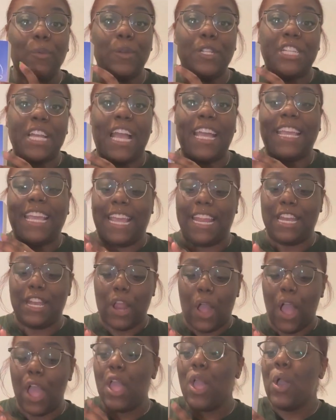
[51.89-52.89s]
which I
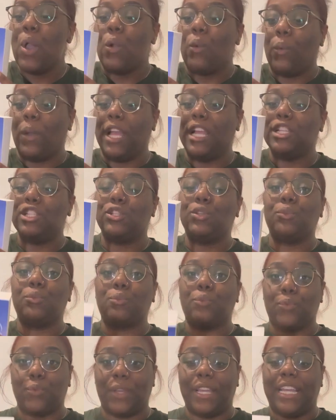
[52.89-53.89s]
cannot wait to
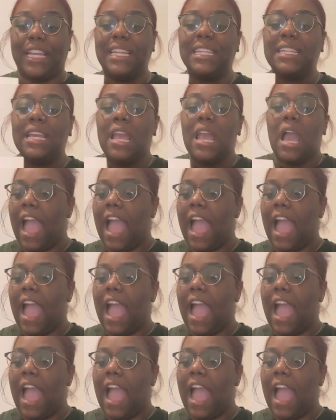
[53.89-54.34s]
read.